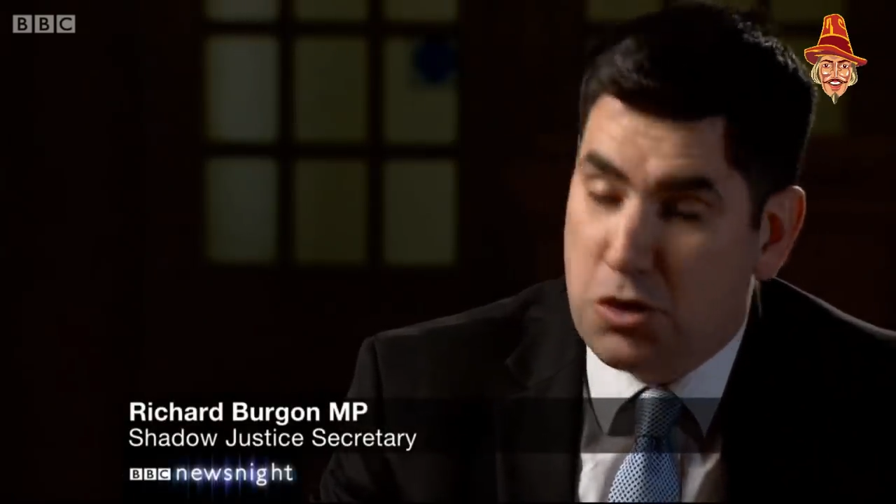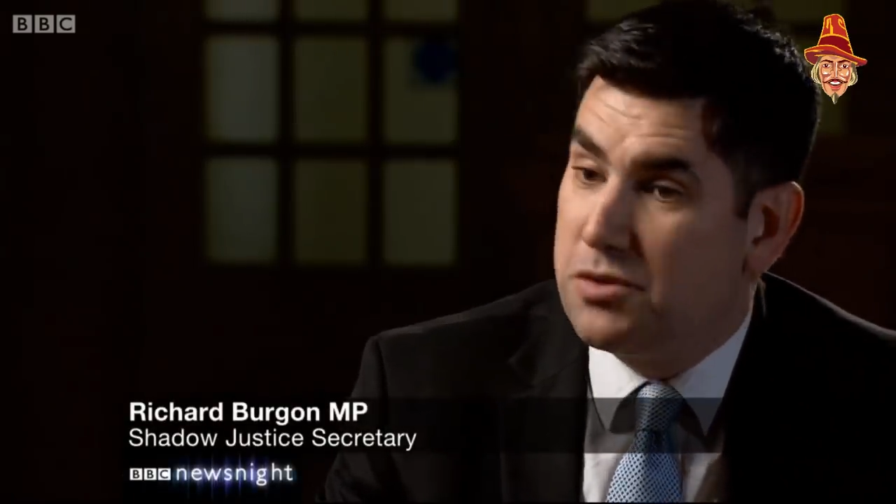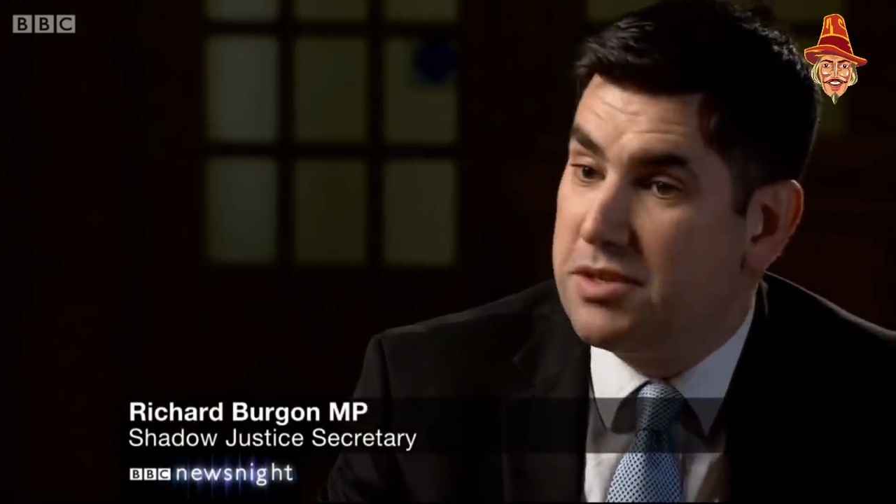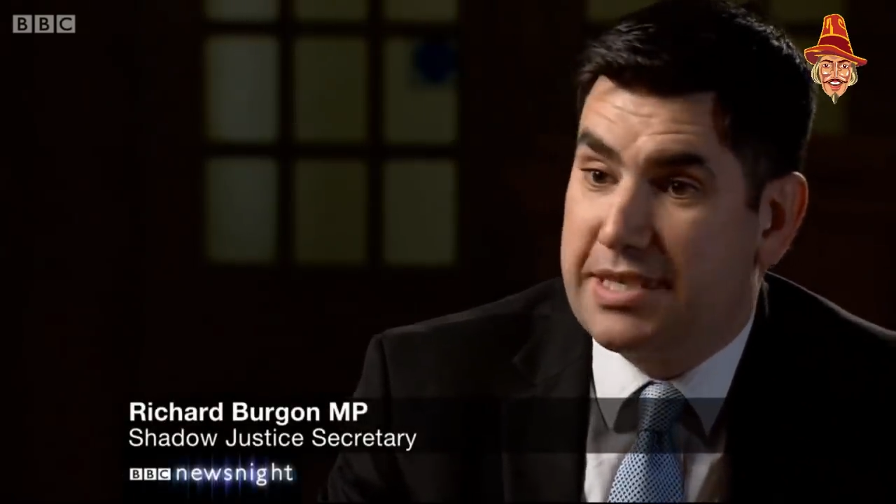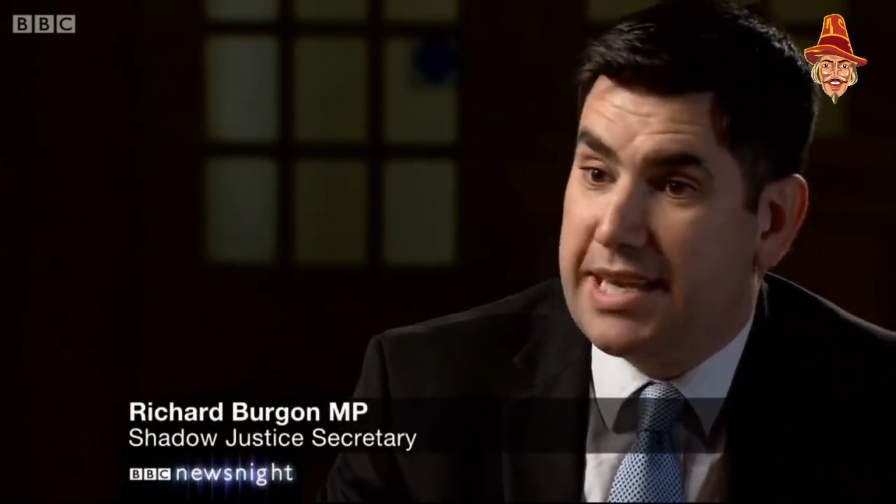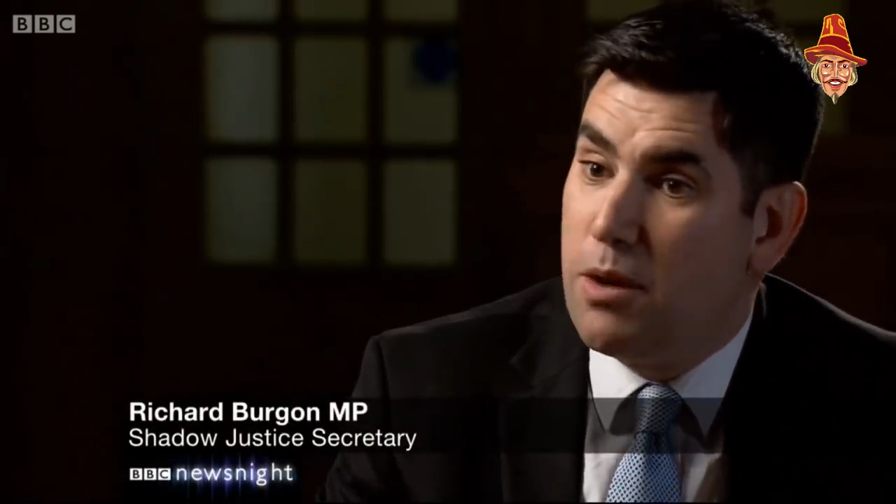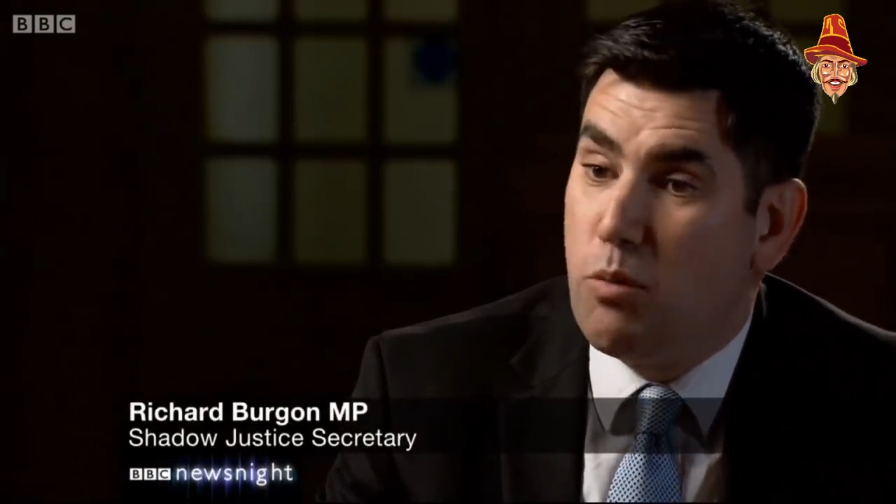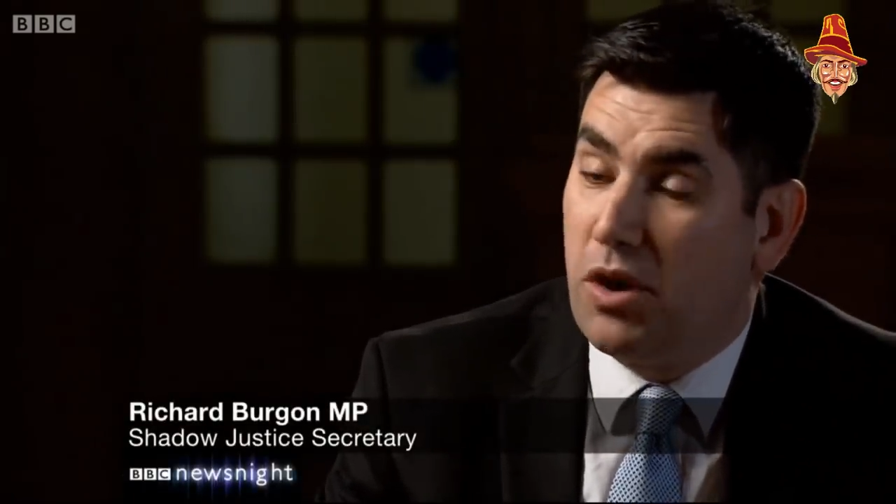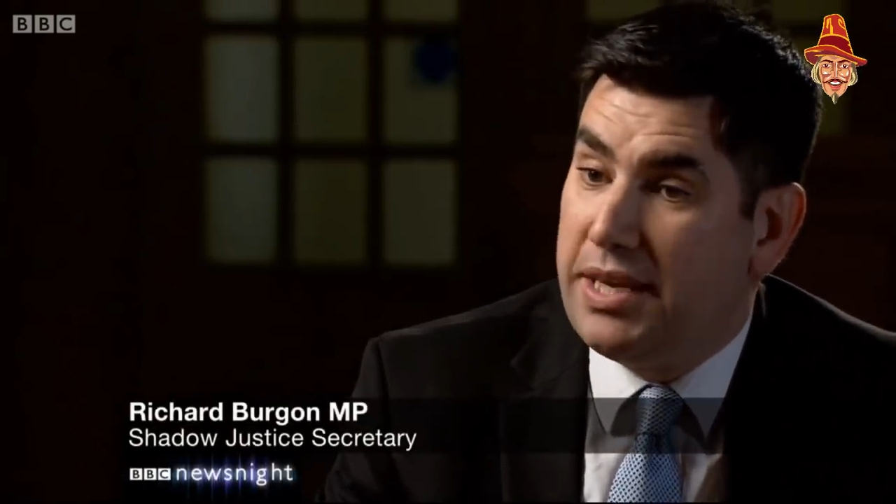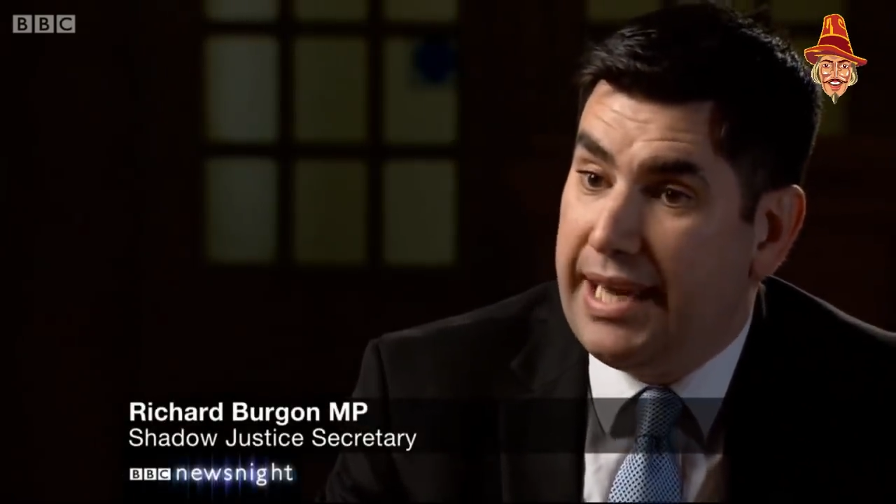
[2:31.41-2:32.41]
couldn't say
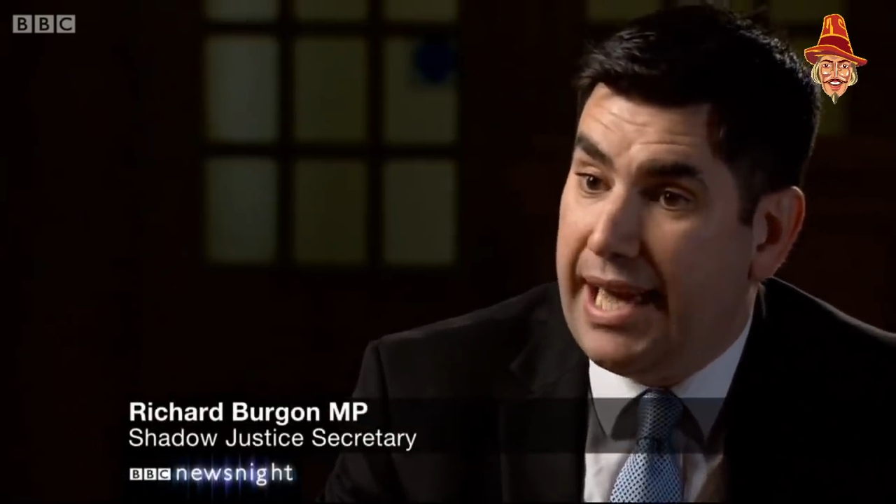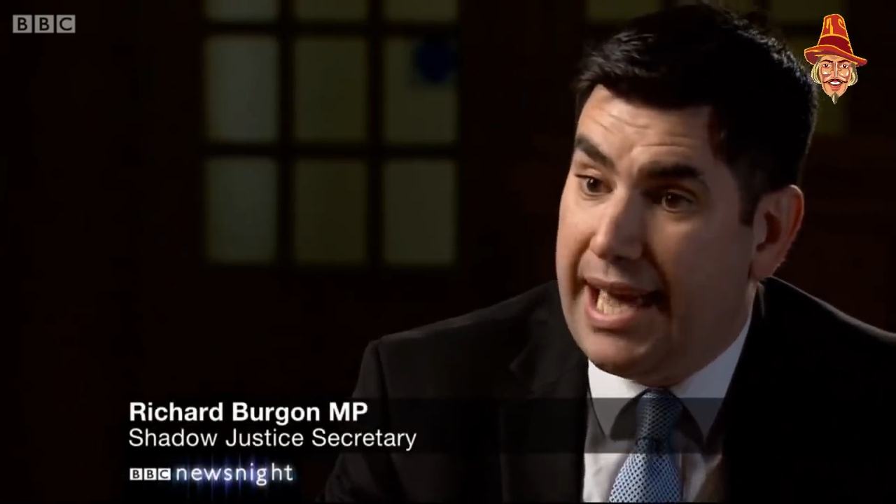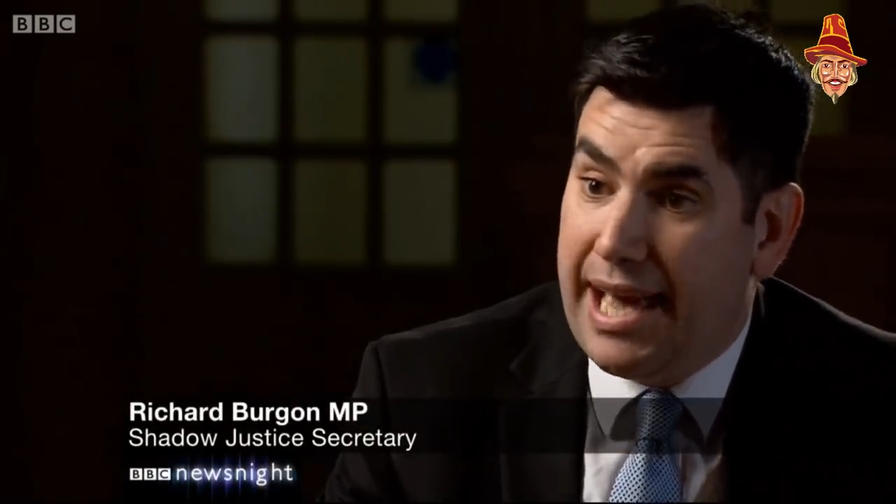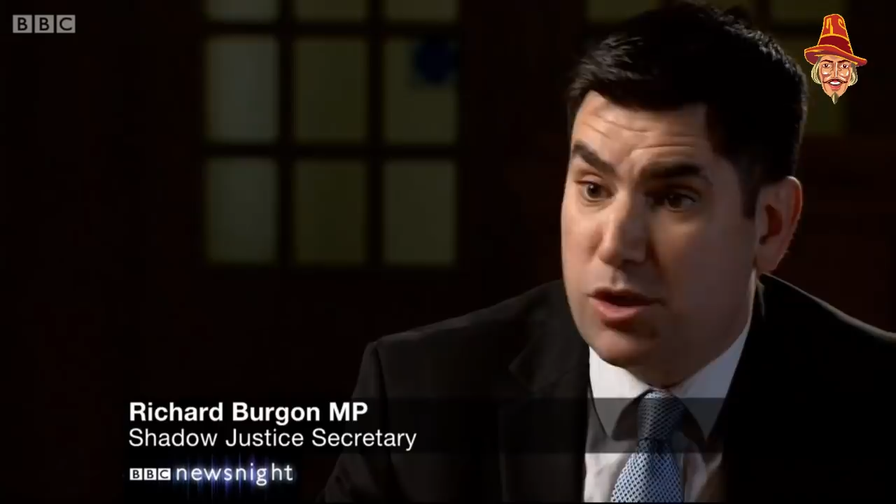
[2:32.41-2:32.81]
what year